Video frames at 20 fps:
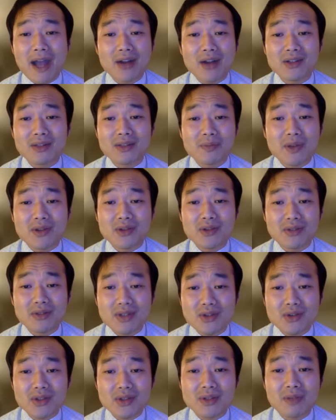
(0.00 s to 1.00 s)
or special
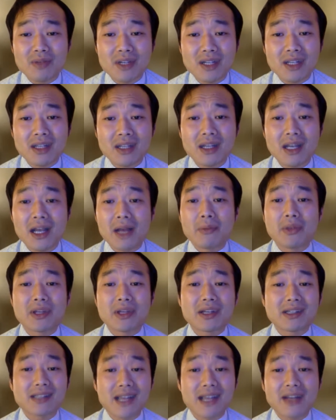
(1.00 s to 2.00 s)
interest money
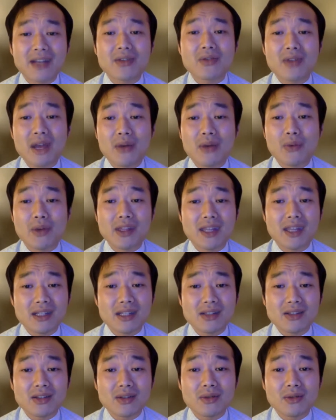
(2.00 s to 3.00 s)
because I know that what
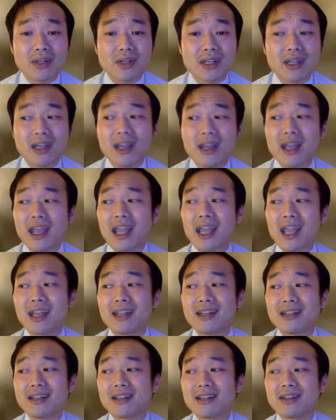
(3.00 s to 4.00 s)
that's doing
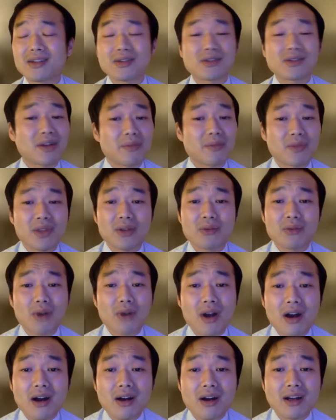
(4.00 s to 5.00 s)
and there's something
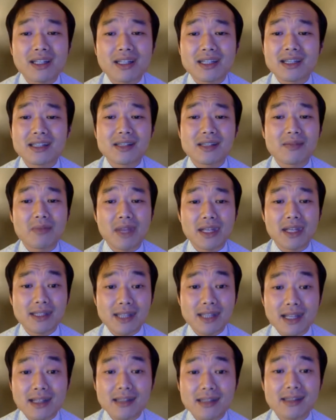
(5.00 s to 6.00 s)
wrong. It doesn't make
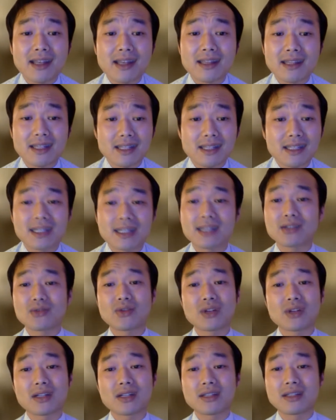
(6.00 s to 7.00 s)
sense that this
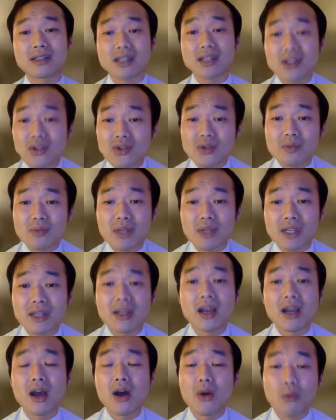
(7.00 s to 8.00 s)
district continues being
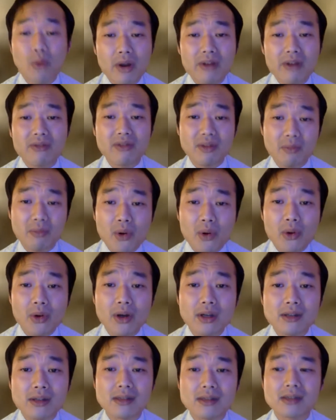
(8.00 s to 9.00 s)
one of the
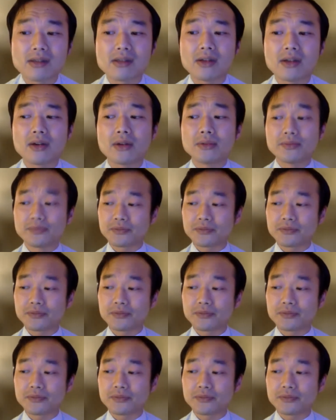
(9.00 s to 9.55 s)
poorest. And so